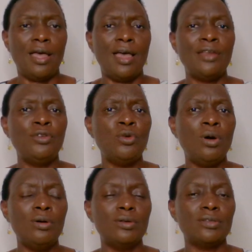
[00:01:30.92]
And you
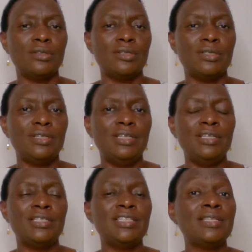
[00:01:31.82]
know,
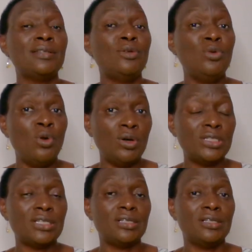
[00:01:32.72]
it is not
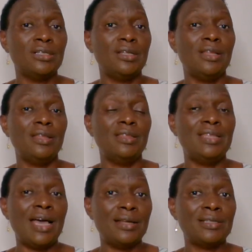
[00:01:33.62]

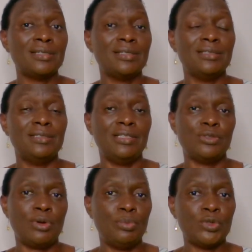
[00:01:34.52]
that
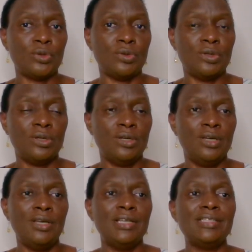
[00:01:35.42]
description.
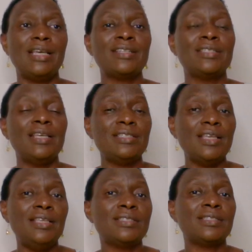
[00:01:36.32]
Success
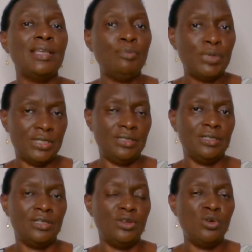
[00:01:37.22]
is simply
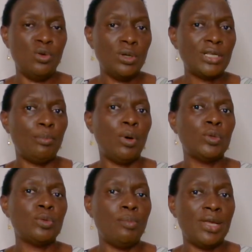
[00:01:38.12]
not
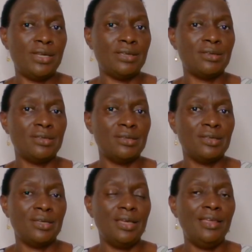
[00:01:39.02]
about money.
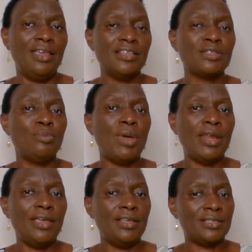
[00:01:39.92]
Yes, money
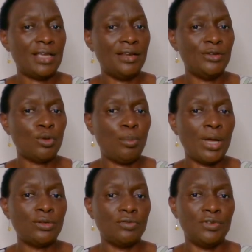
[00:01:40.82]
is a little
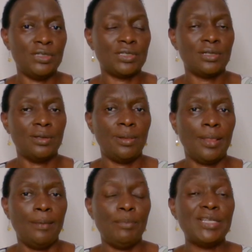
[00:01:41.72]
part of it,
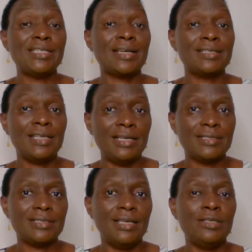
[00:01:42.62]
but
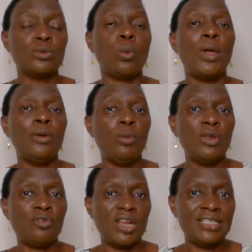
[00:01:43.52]
success is when we
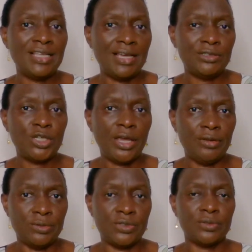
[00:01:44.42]
raise a
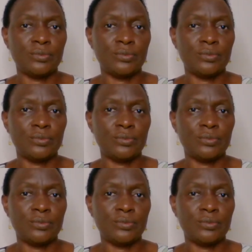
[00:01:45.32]
child